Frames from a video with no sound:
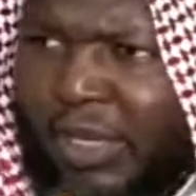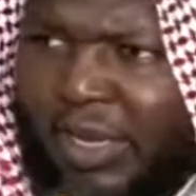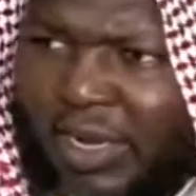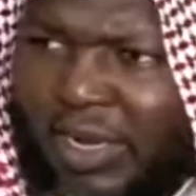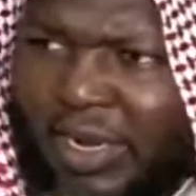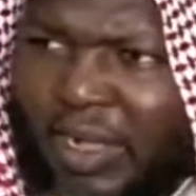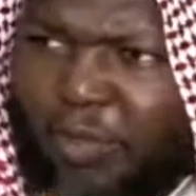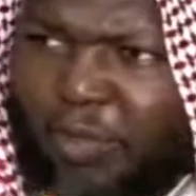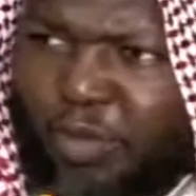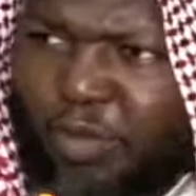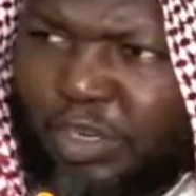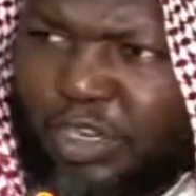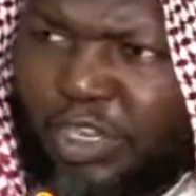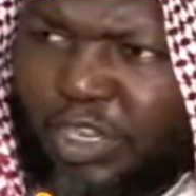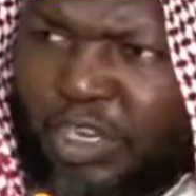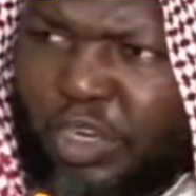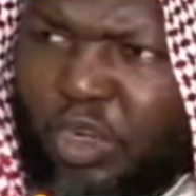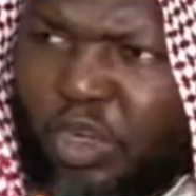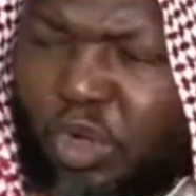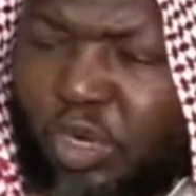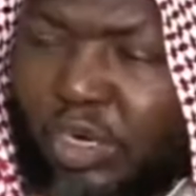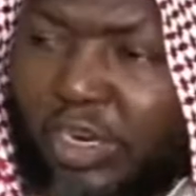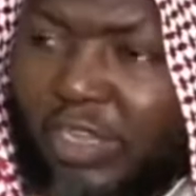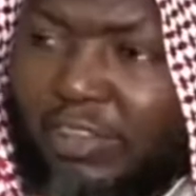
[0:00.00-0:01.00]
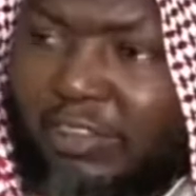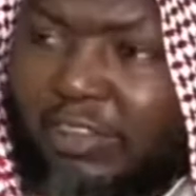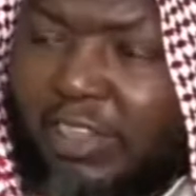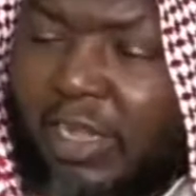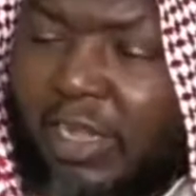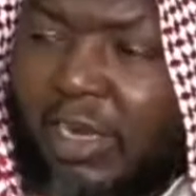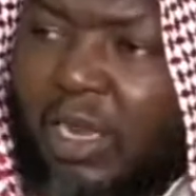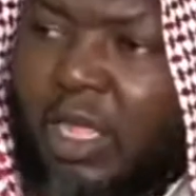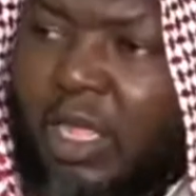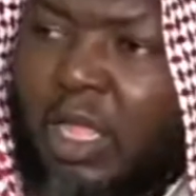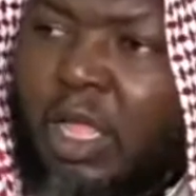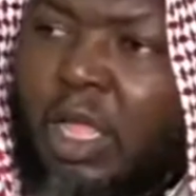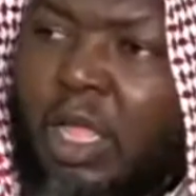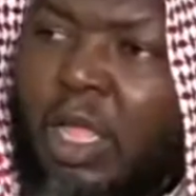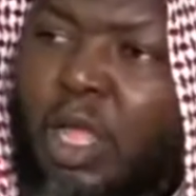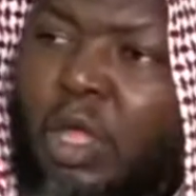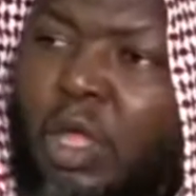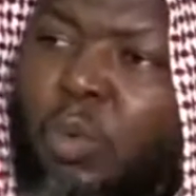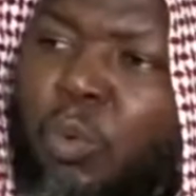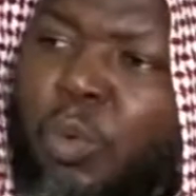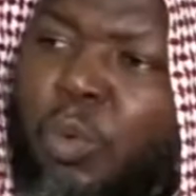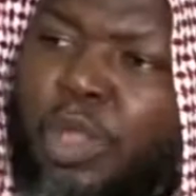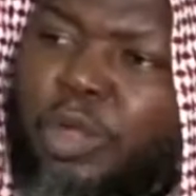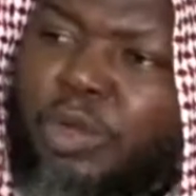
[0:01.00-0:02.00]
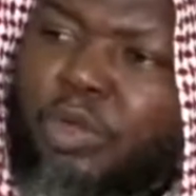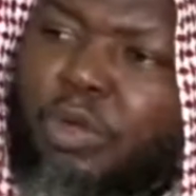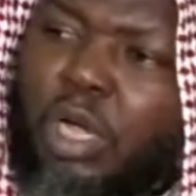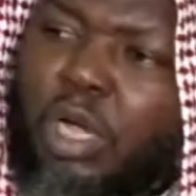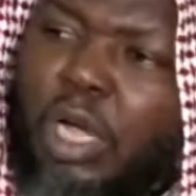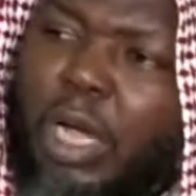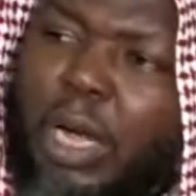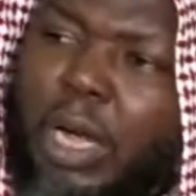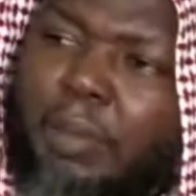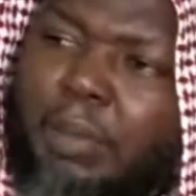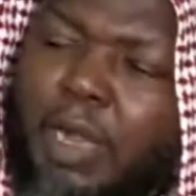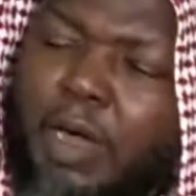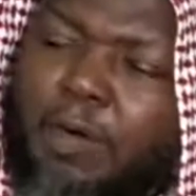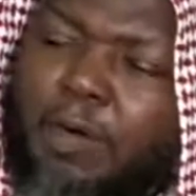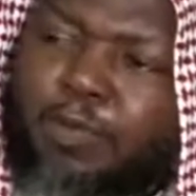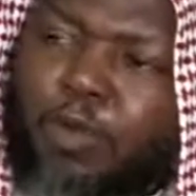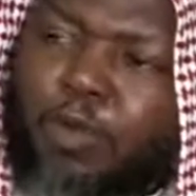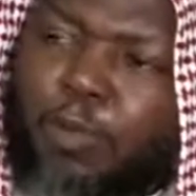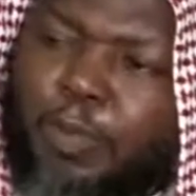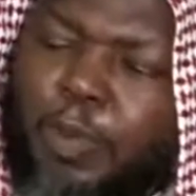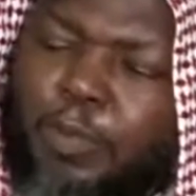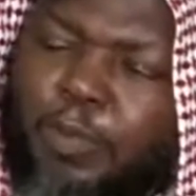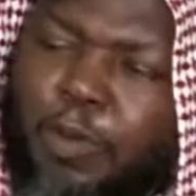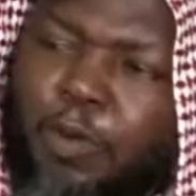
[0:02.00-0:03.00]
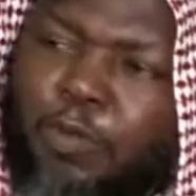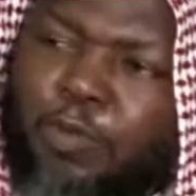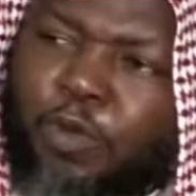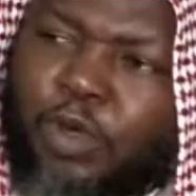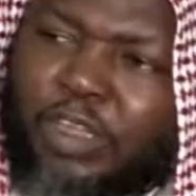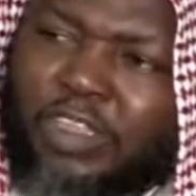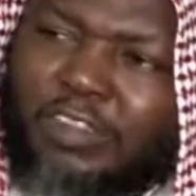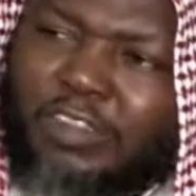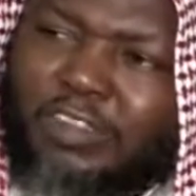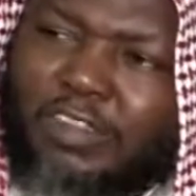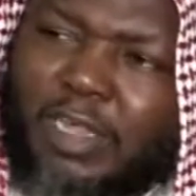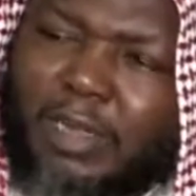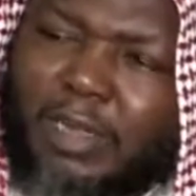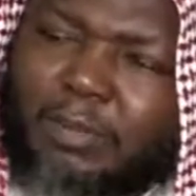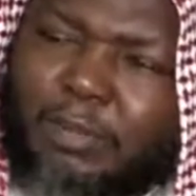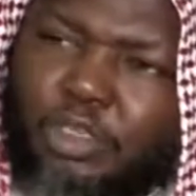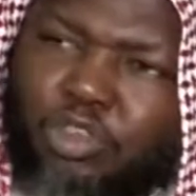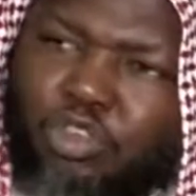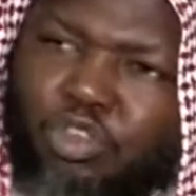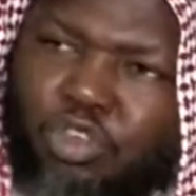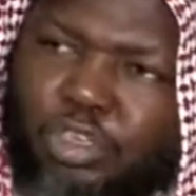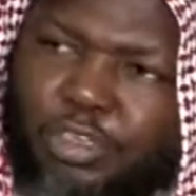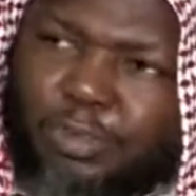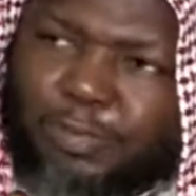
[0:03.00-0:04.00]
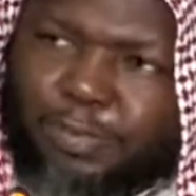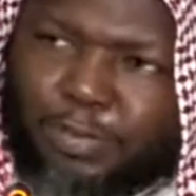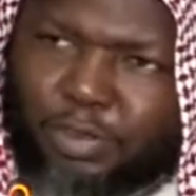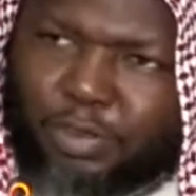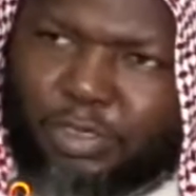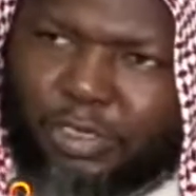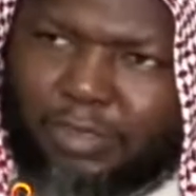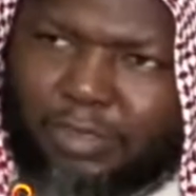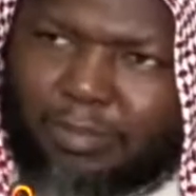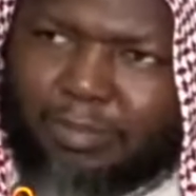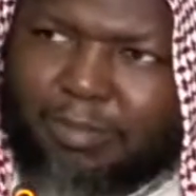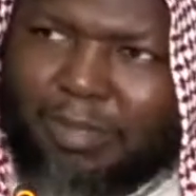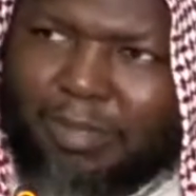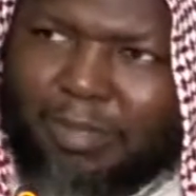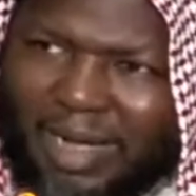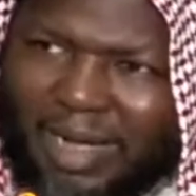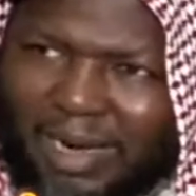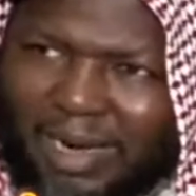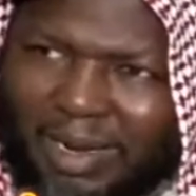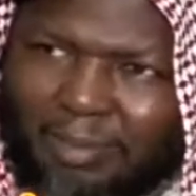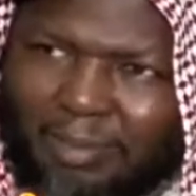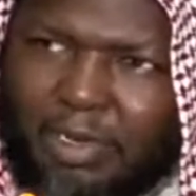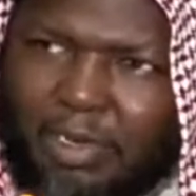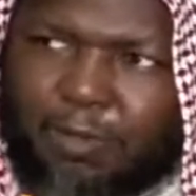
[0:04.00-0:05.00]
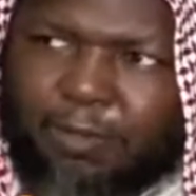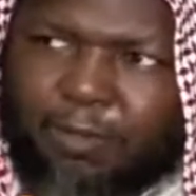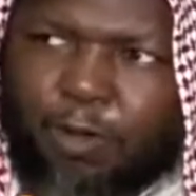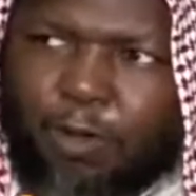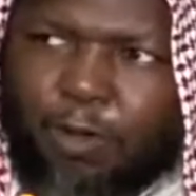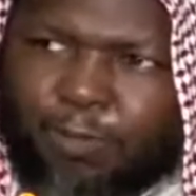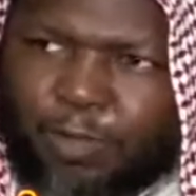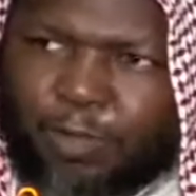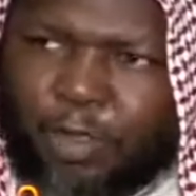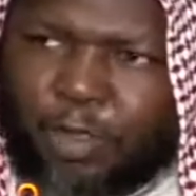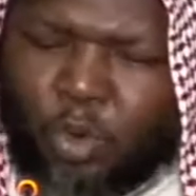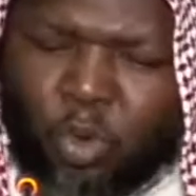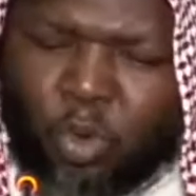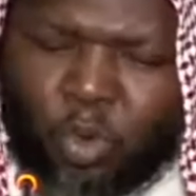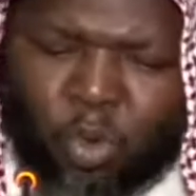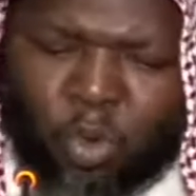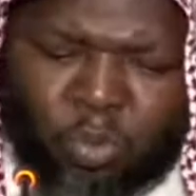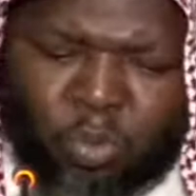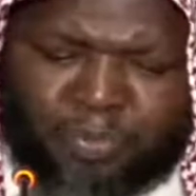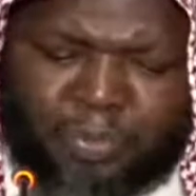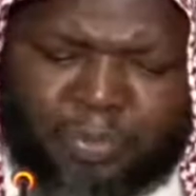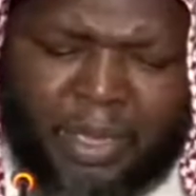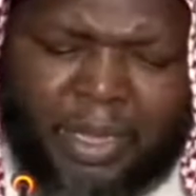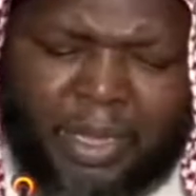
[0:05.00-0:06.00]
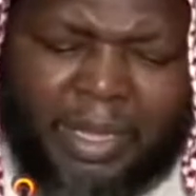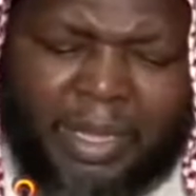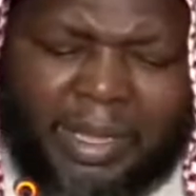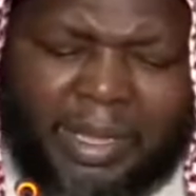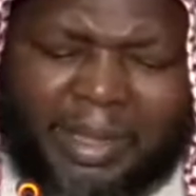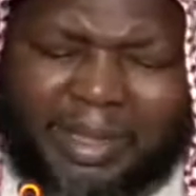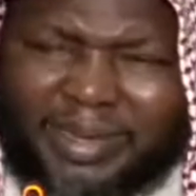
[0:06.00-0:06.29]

Now for day, they understand. When you come now for people for Islamic jurisprudence, Malam them for fiqh,